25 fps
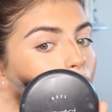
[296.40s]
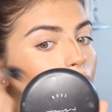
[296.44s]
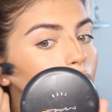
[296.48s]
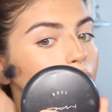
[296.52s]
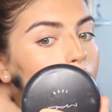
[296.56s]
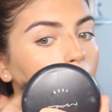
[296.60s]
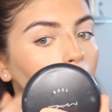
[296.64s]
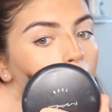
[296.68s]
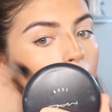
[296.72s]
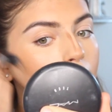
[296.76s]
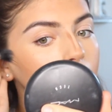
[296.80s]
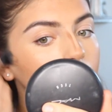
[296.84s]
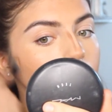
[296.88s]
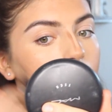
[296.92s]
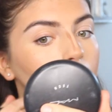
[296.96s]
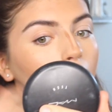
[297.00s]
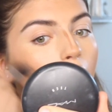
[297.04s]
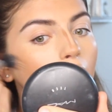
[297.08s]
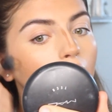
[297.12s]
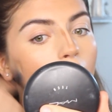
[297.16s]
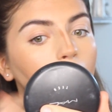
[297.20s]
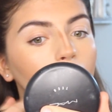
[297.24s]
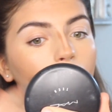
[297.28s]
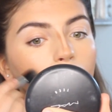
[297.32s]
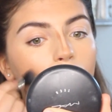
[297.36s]
for day to
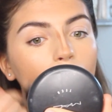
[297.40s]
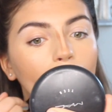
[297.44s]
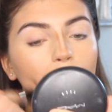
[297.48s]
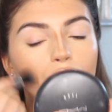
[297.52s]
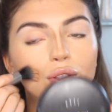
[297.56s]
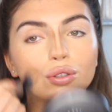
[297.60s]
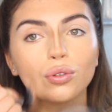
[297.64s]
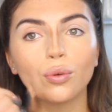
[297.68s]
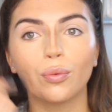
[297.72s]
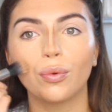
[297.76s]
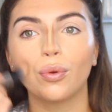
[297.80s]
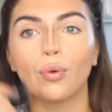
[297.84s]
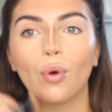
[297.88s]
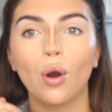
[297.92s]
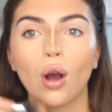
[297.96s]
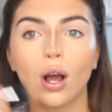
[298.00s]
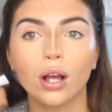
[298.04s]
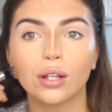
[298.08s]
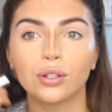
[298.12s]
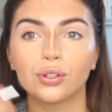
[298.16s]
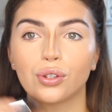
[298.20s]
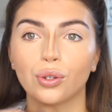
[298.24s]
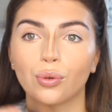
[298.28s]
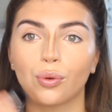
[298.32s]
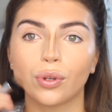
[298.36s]
day. That's normally what
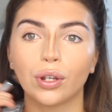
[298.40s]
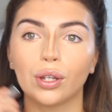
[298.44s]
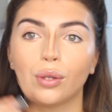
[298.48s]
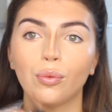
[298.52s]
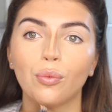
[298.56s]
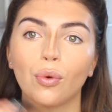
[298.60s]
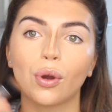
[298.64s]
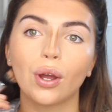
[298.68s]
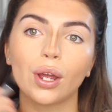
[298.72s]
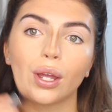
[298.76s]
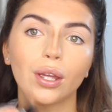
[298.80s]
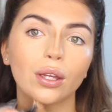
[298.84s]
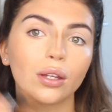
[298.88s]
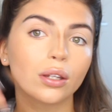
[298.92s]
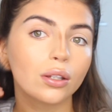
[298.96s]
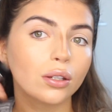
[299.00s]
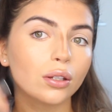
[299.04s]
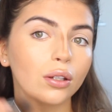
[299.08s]
I do anyway.